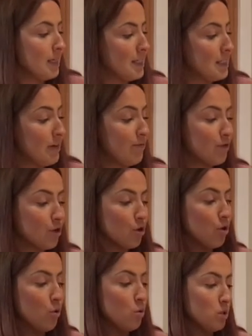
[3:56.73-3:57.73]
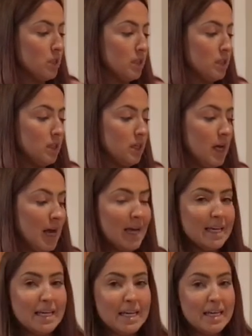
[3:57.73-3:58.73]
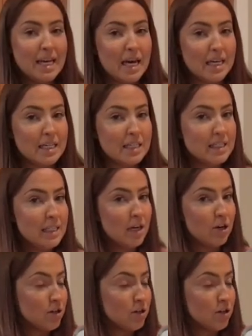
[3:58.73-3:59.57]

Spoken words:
Same for coat. Again, I can see our